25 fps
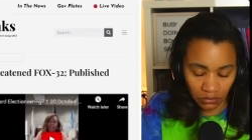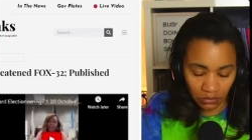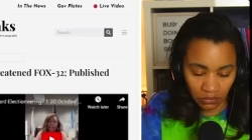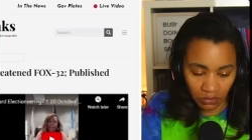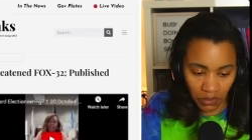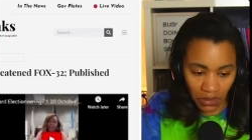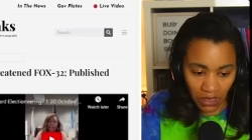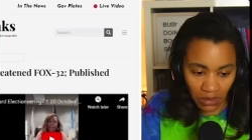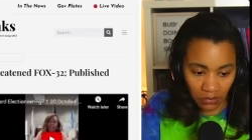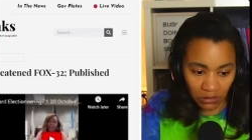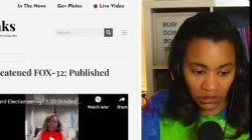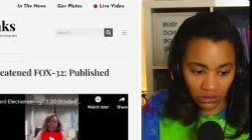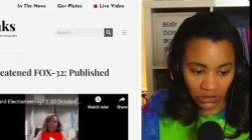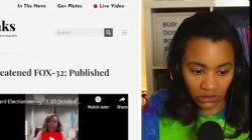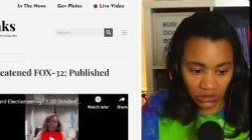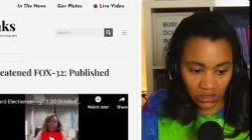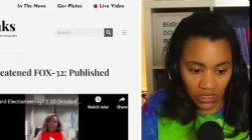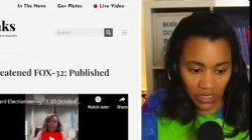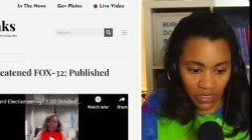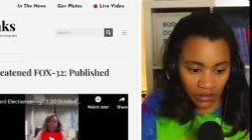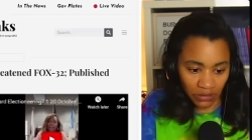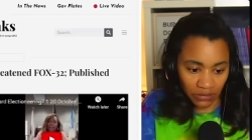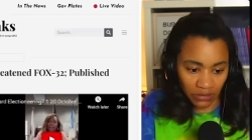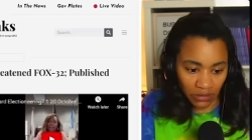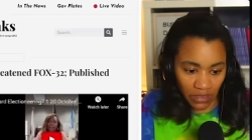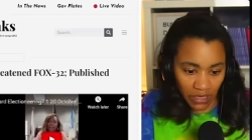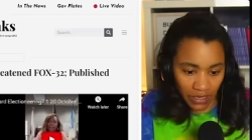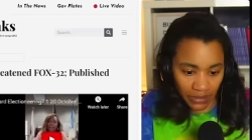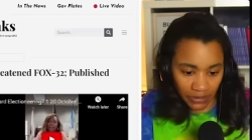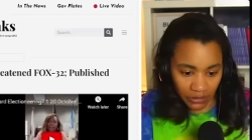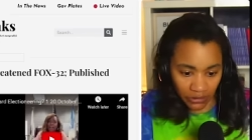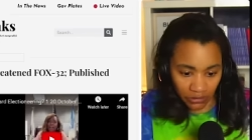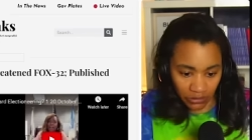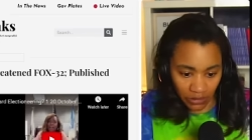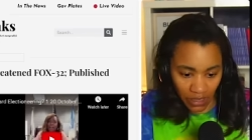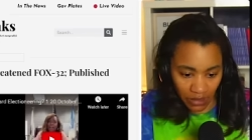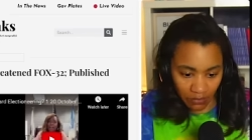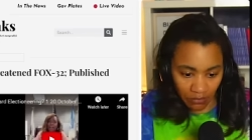Published a
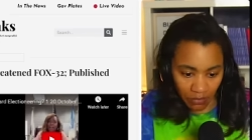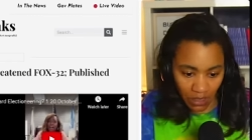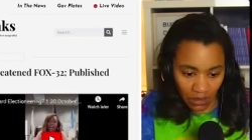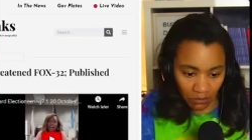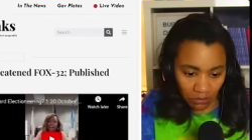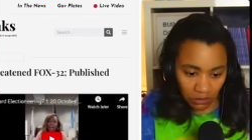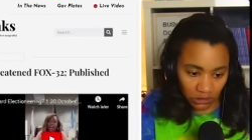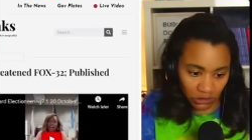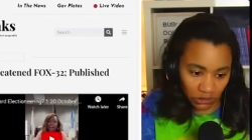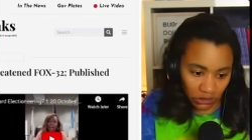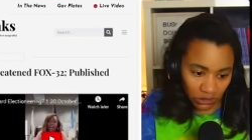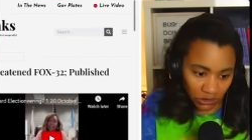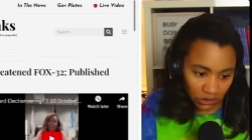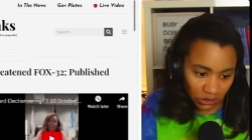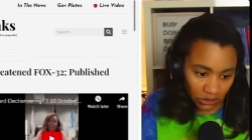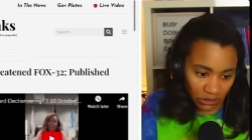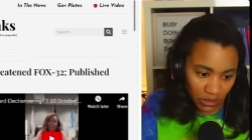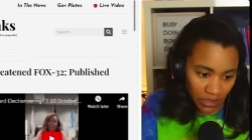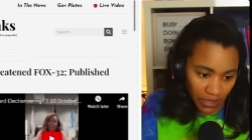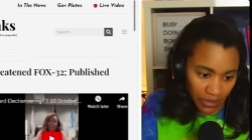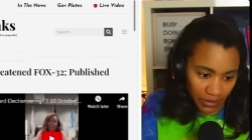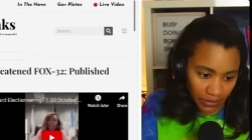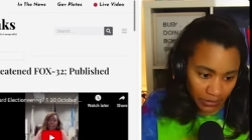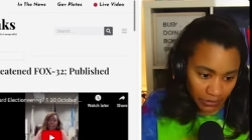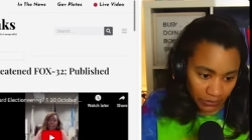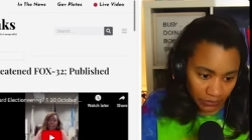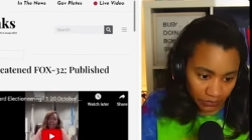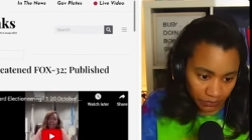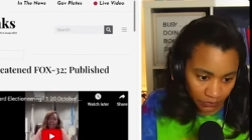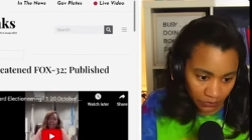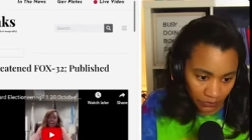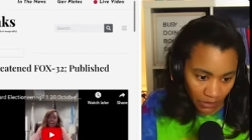letter. They published this letter.